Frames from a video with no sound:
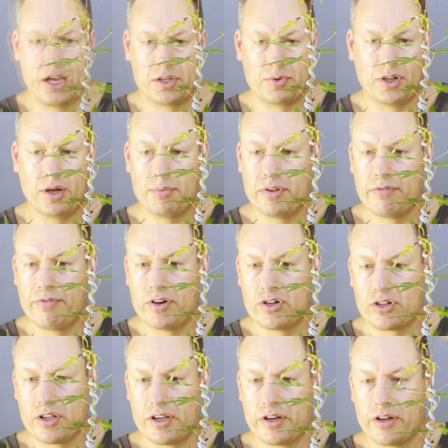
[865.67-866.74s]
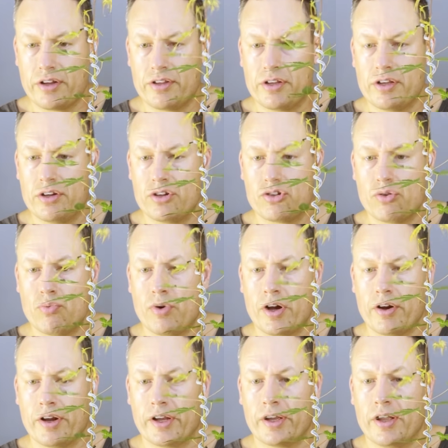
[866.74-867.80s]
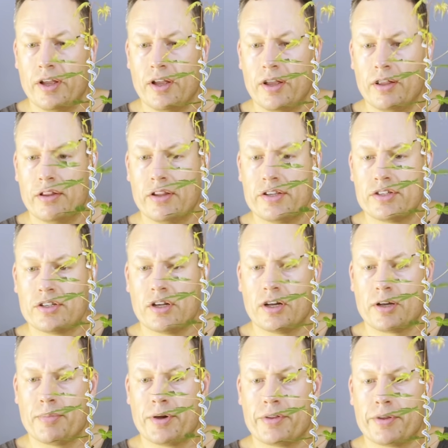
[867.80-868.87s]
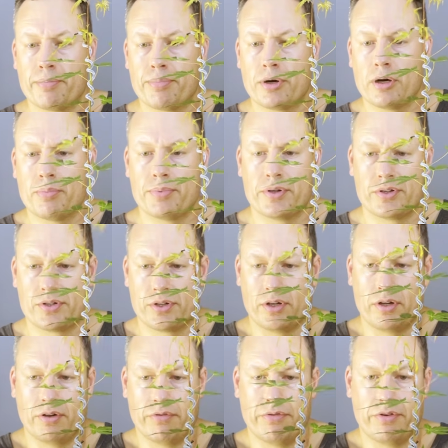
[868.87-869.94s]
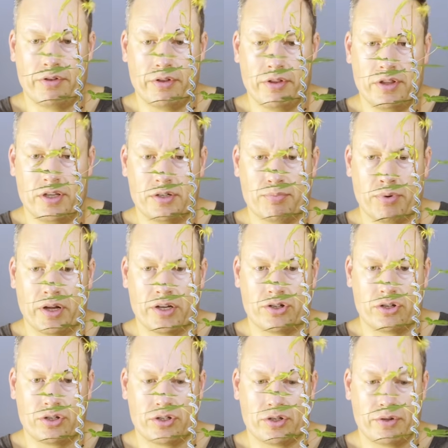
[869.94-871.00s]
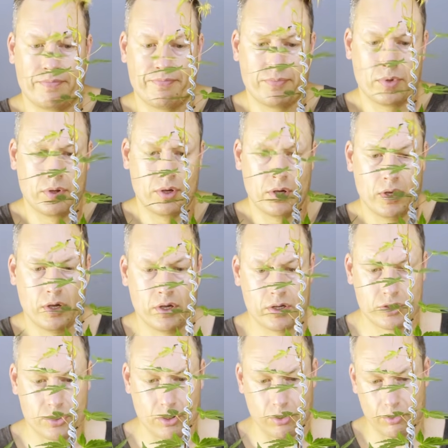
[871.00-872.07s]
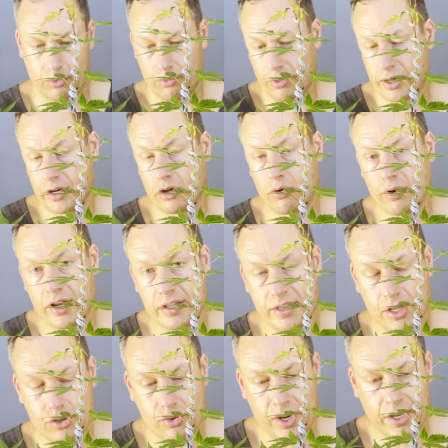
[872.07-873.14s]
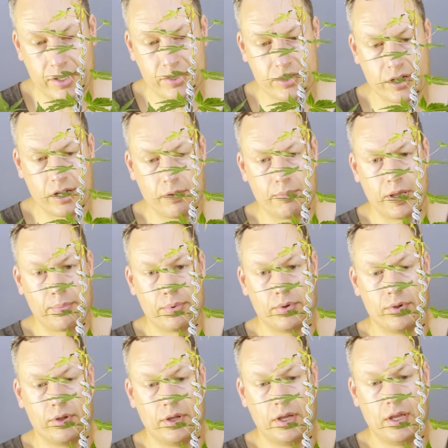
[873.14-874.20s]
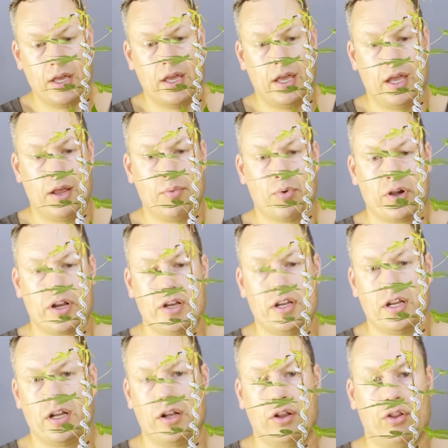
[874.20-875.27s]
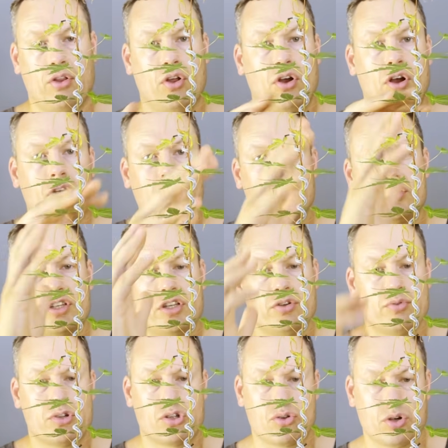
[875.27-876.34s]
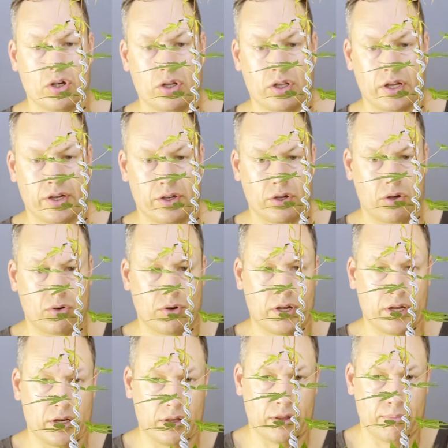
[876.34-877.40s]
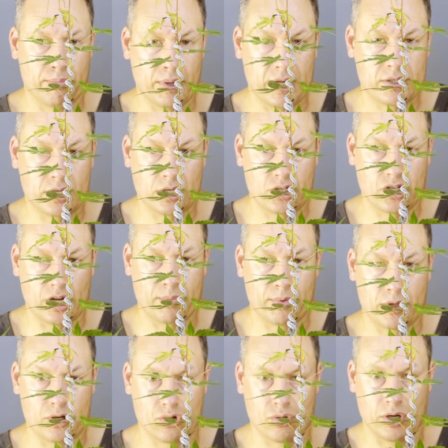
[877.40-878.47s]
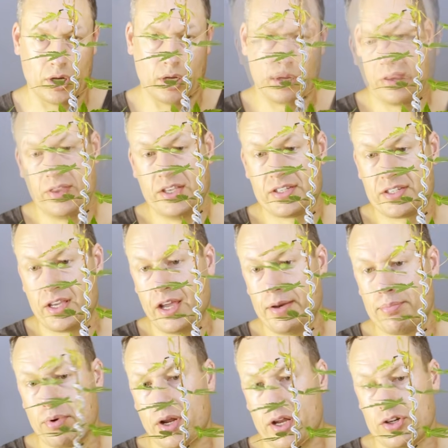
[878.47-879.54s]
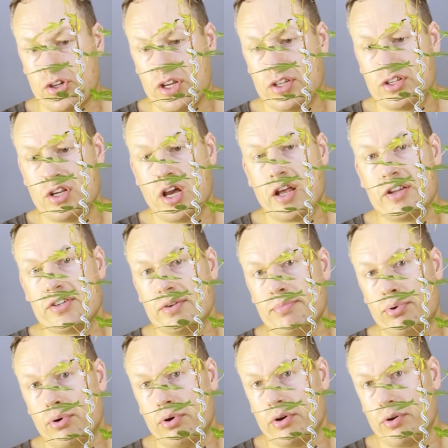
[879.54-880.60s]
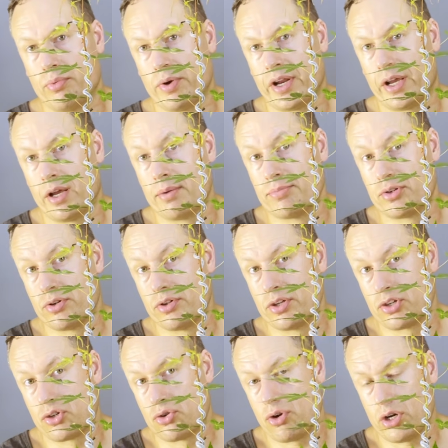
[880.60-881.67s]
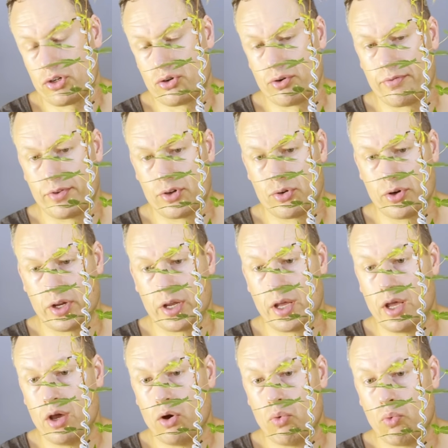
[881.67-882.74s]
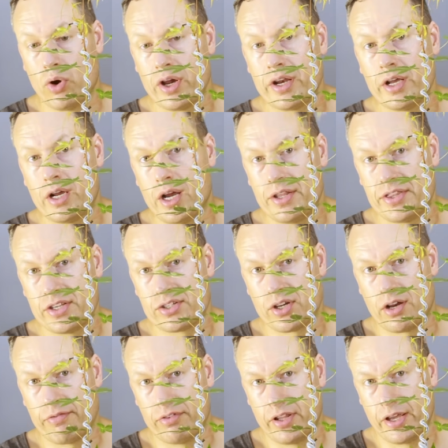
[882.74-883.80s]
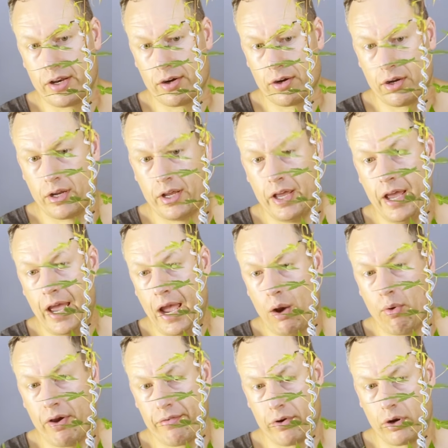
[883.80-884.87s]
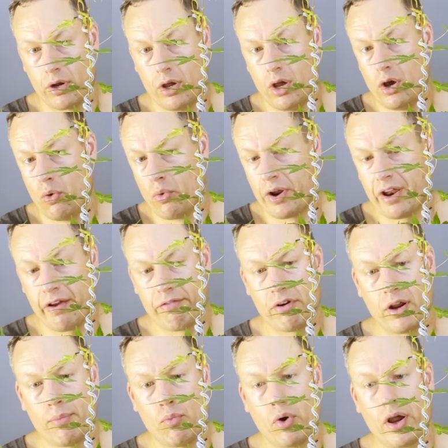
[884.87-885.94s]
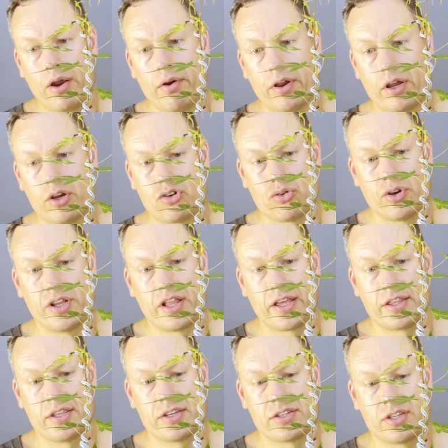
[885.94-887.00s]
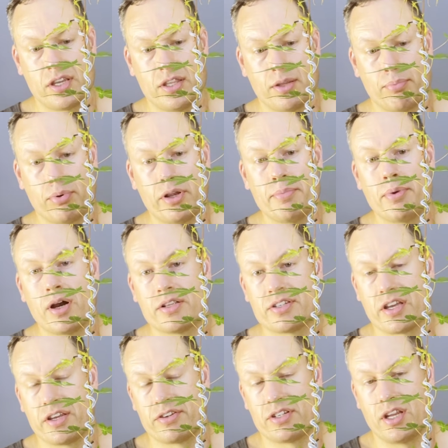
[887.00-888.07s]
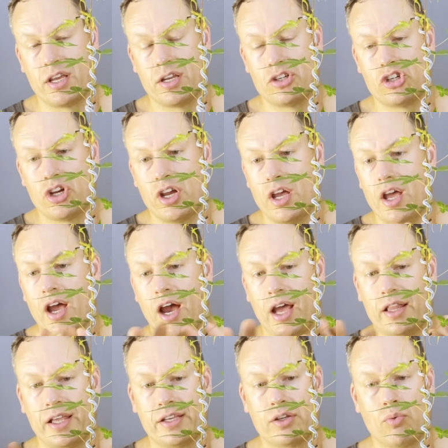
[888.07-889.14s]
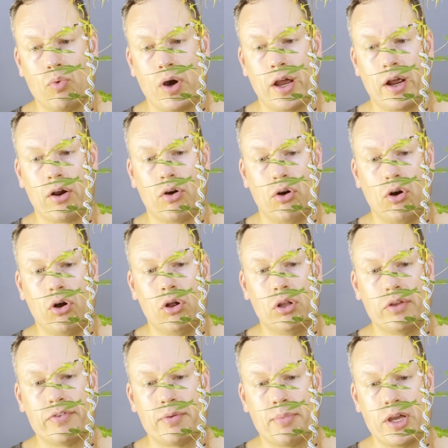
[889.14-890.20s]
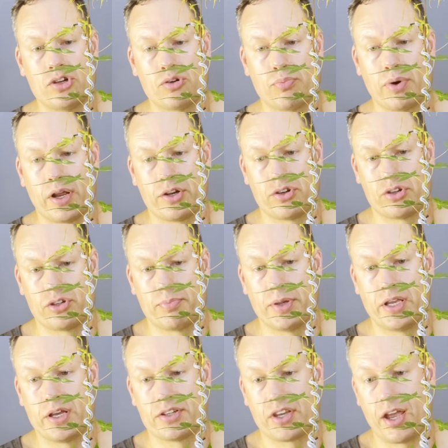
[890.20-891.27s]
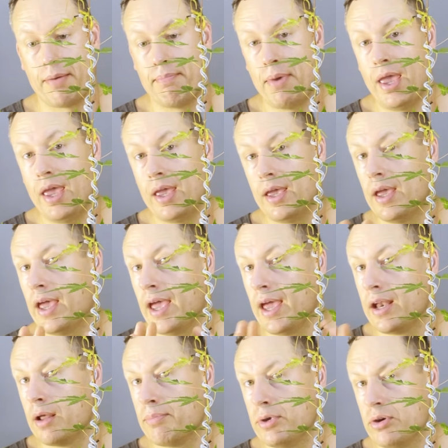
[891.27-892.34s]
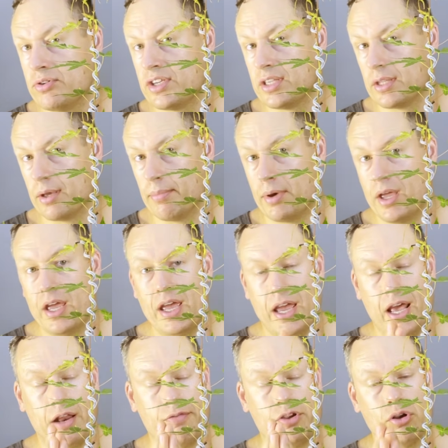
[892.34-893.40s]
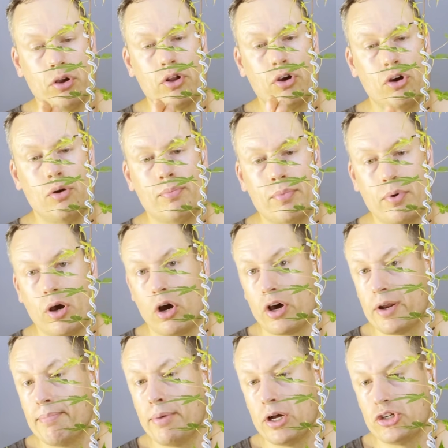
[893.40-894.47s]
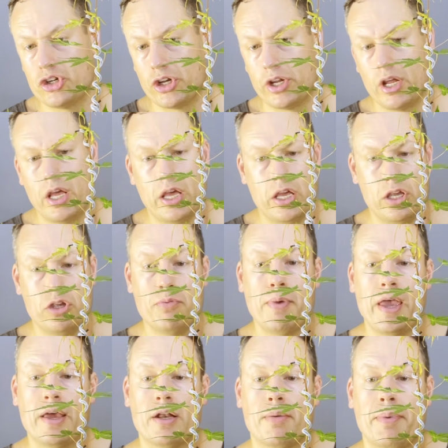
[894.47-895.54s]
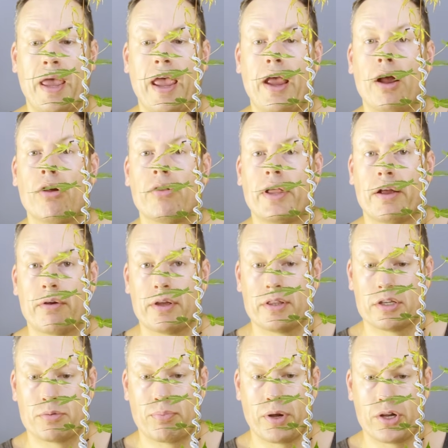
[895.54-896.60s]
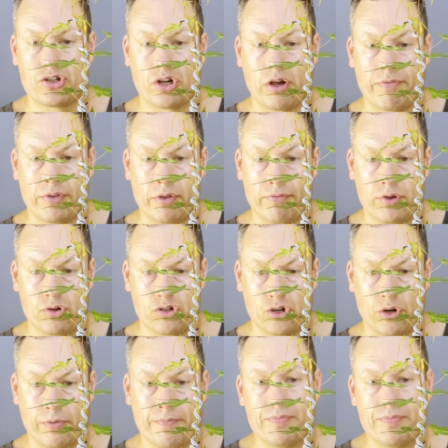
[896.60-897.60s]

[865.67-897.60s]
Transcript: As we come to the finish line on the initial wiring, let's talk about the purpose of these branches. So we're going to create that dragon style maple, and we're going to need a long sinuous trunk line to create the basic shape of the tree. This side branch is not as important when it comes to the structure of the tree. We're going to cut this off later. However, whenever I'm wiring a tree like this in the pre-bonsai stage, I like to wire all of the major branches because I may end up using them. And if you're at home on a budget, you may end up air layering this branch off in the future.